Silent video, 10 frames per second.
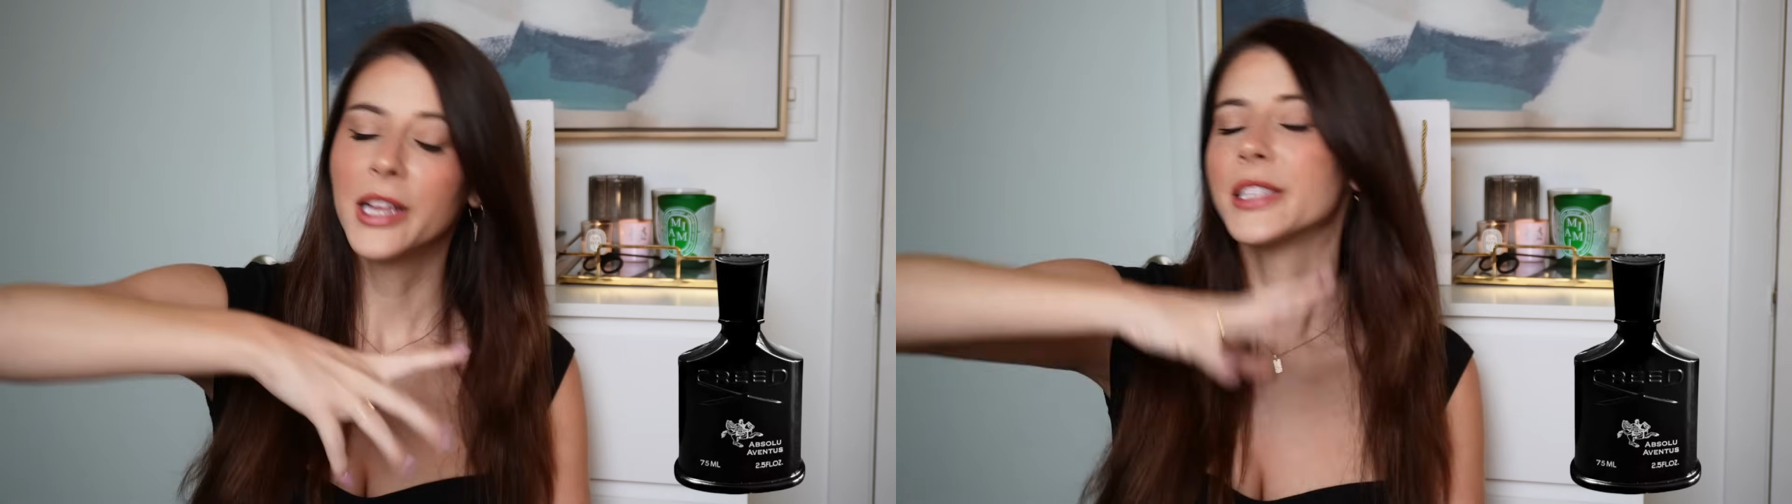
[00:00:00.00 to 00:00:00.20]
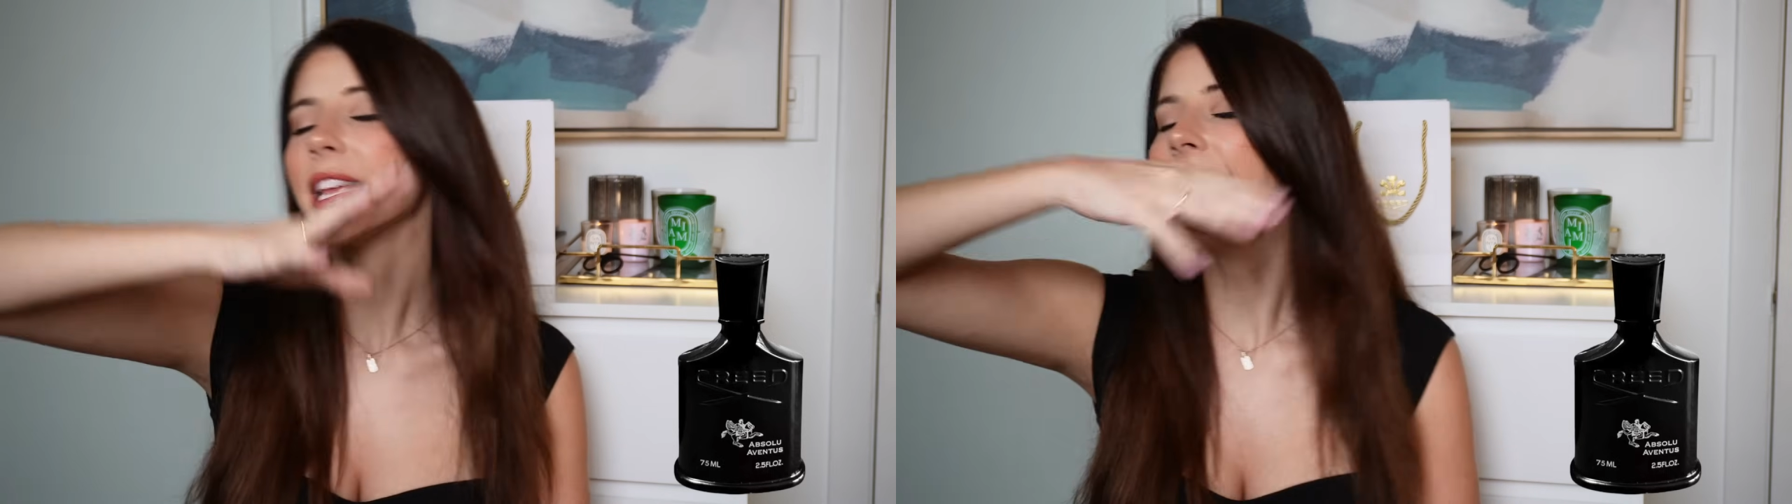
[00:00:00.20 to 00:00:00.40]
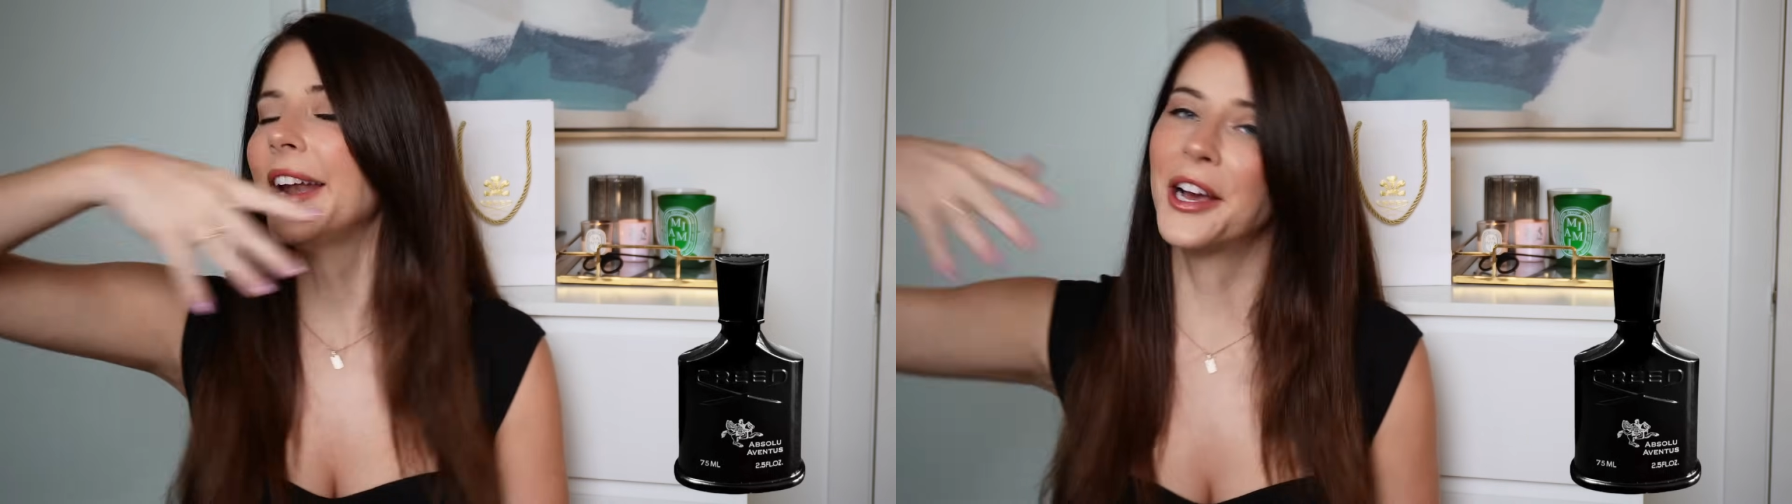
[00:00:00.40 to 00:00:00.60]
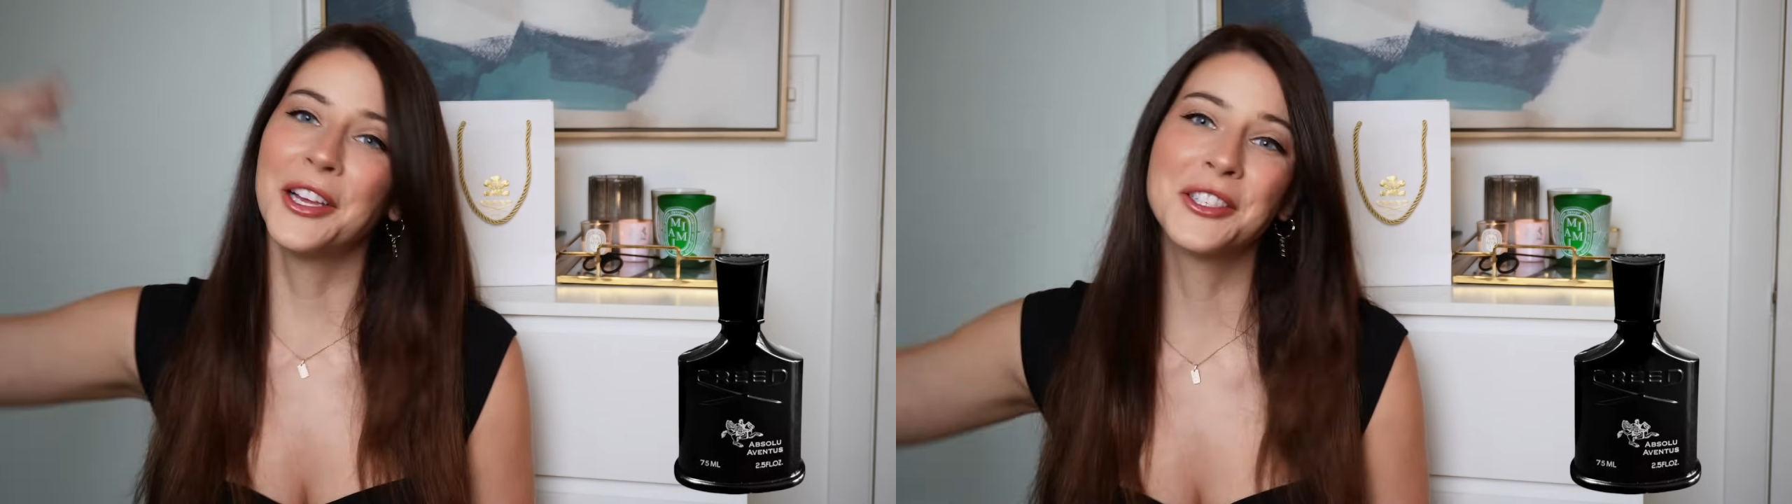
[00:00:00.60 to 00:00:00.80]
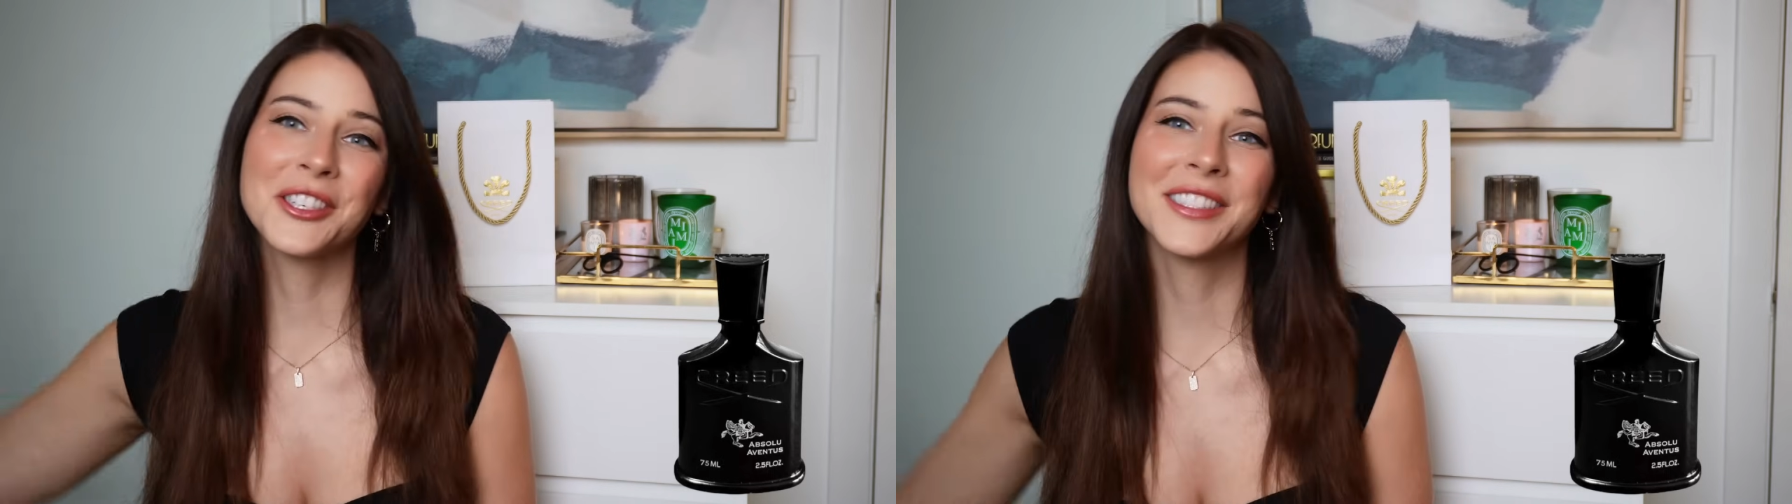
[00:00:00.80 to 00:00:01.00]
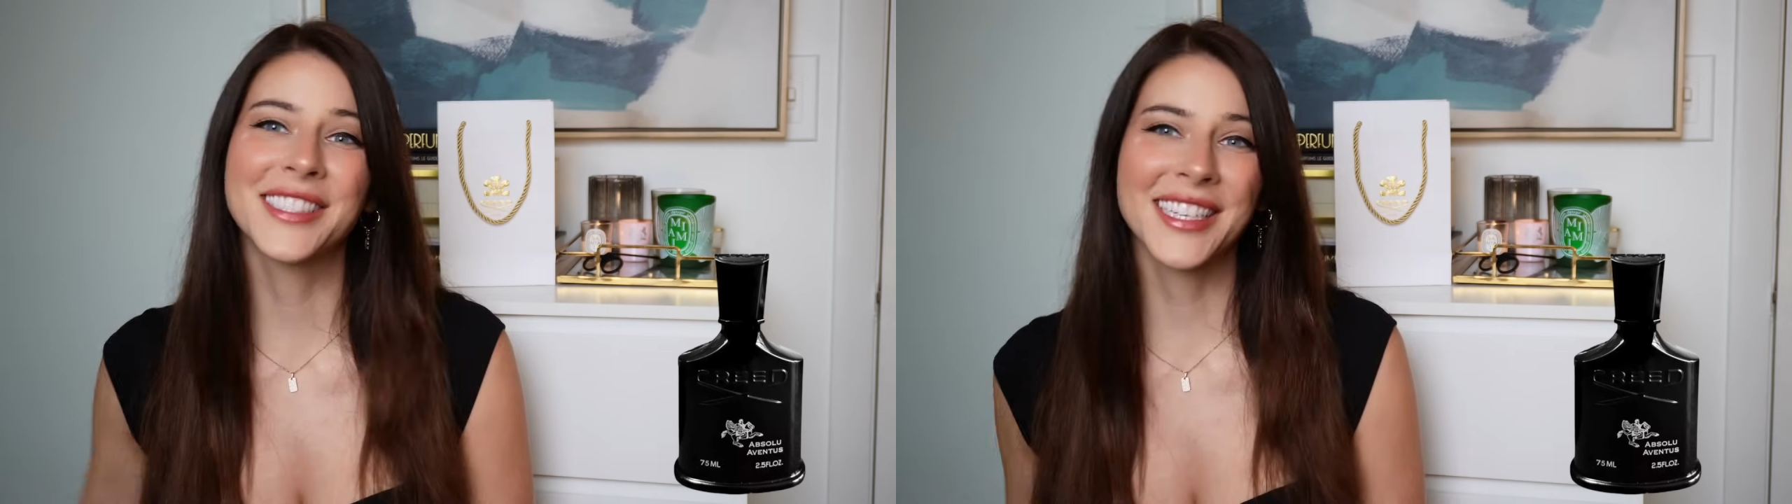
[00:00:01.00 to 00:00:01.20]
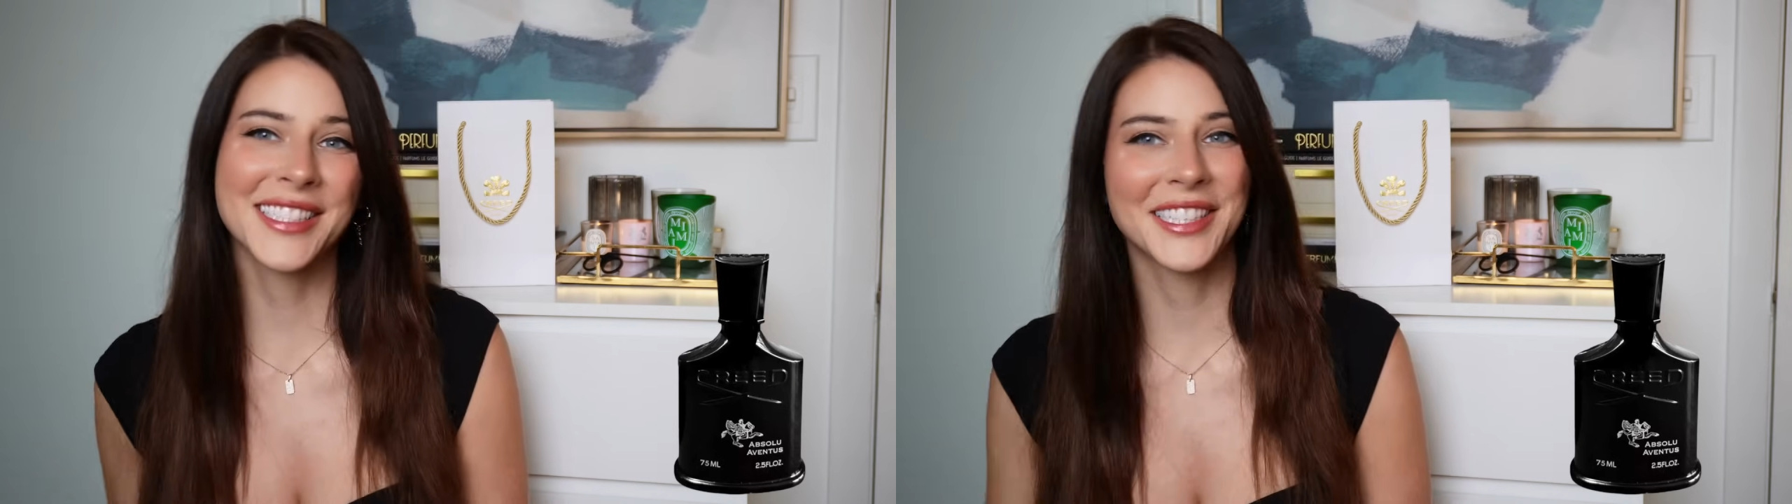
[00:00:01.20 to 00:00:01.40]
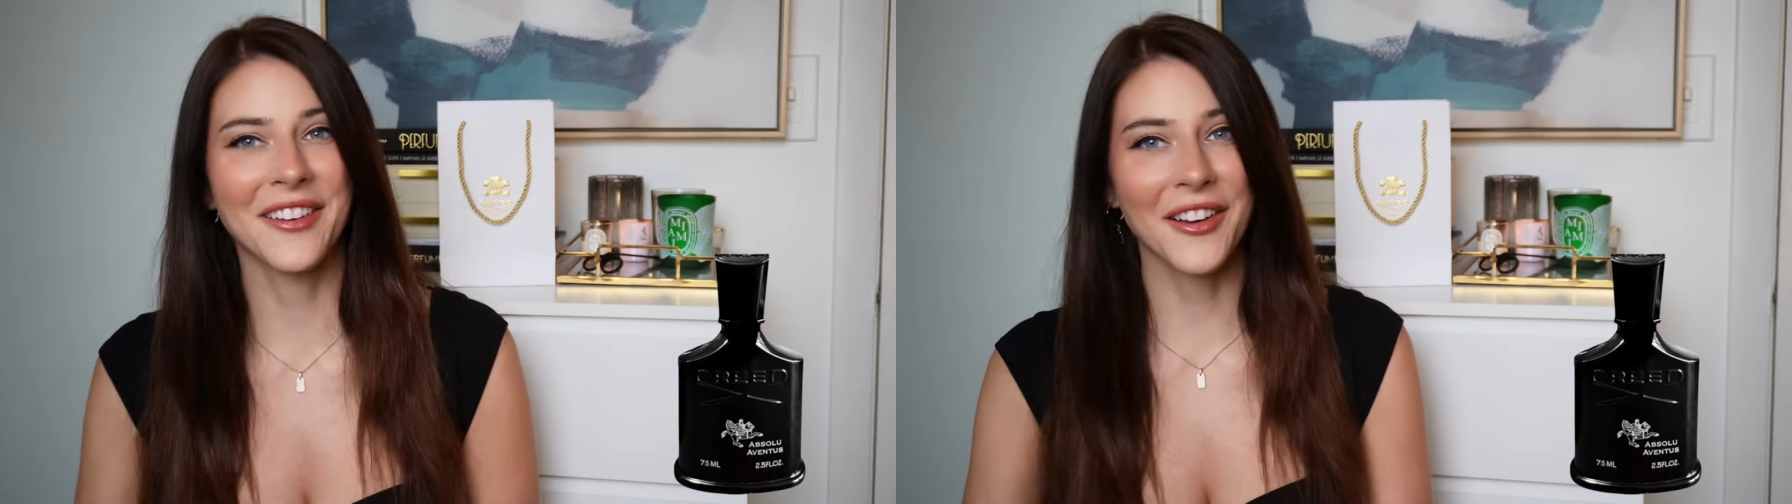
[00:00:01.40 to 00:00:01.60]
to
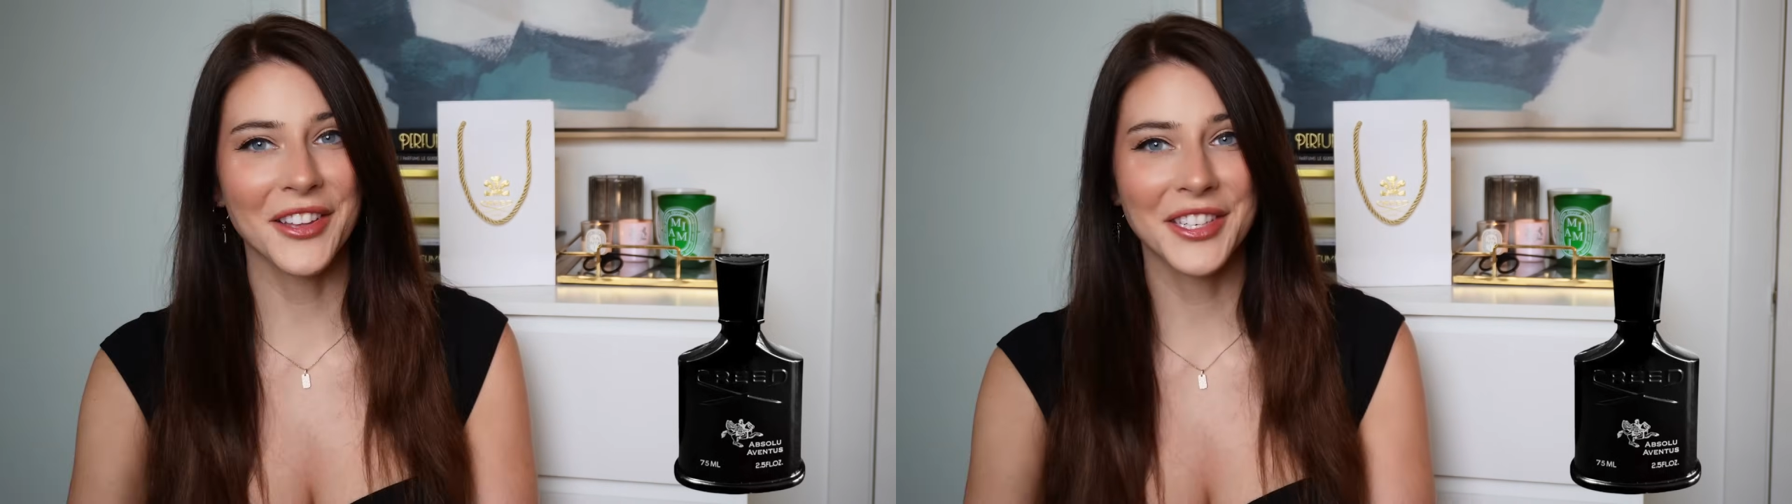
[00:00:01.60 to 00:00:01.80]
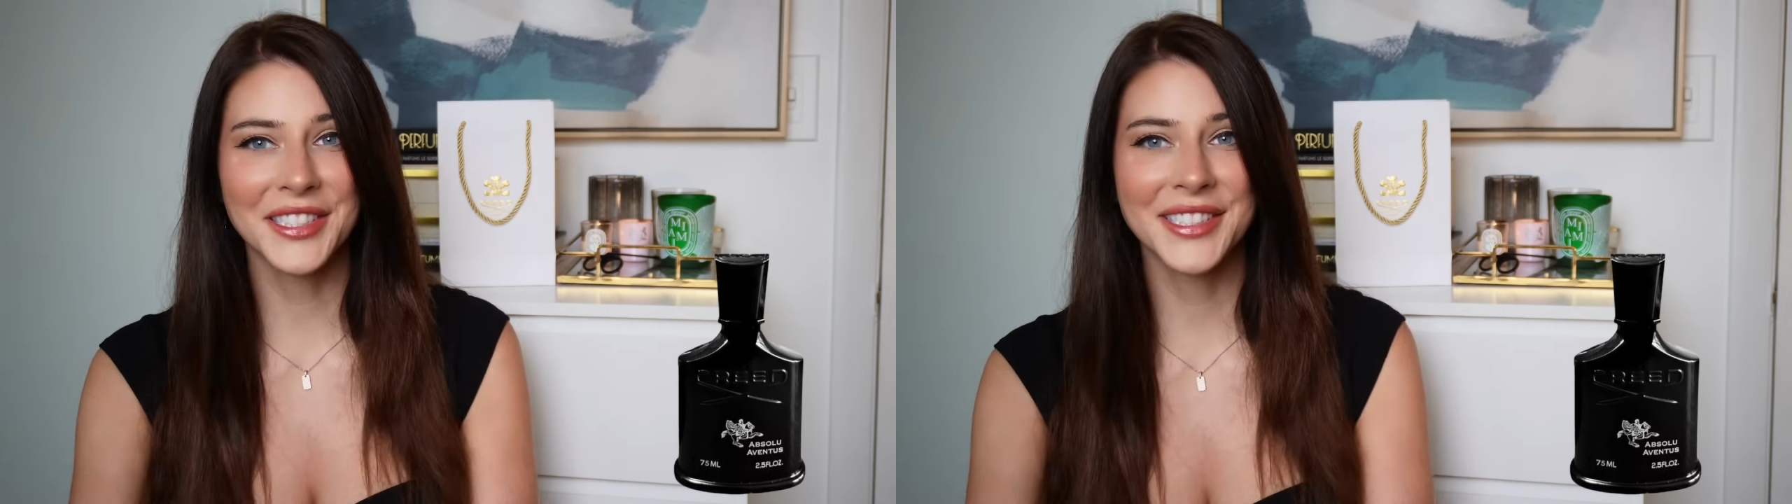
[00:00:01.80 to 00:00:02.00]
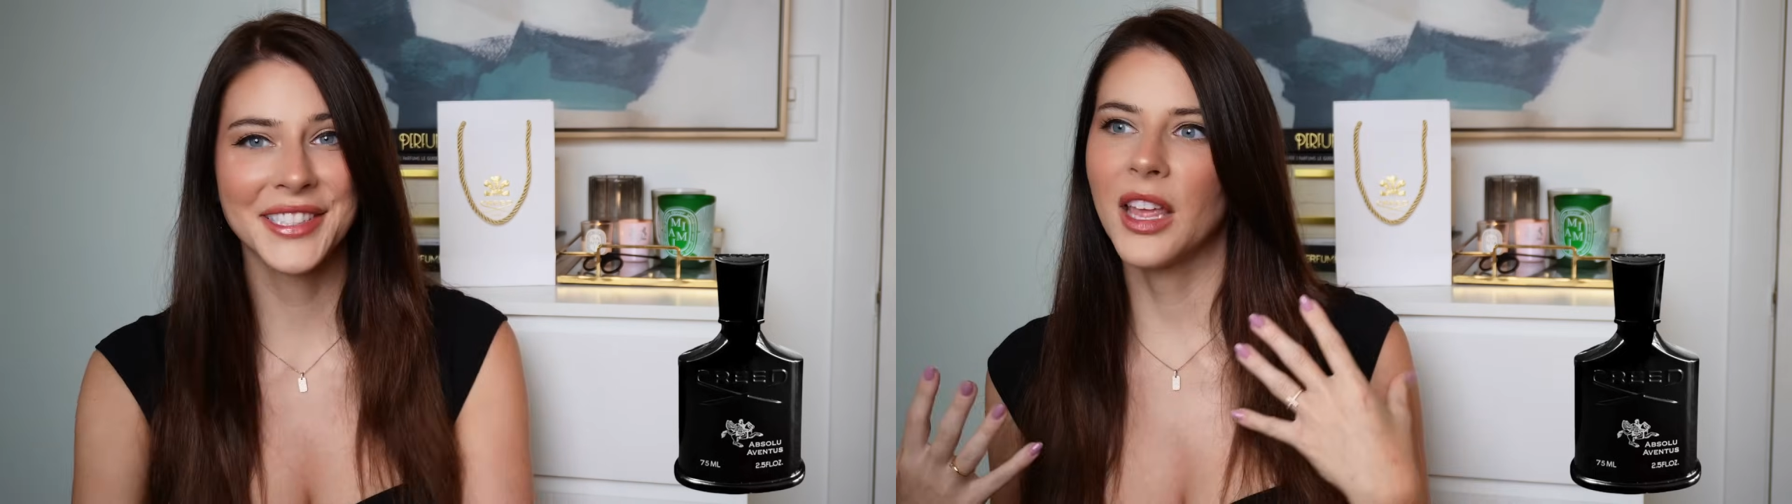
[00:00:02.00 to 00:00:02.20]
$860.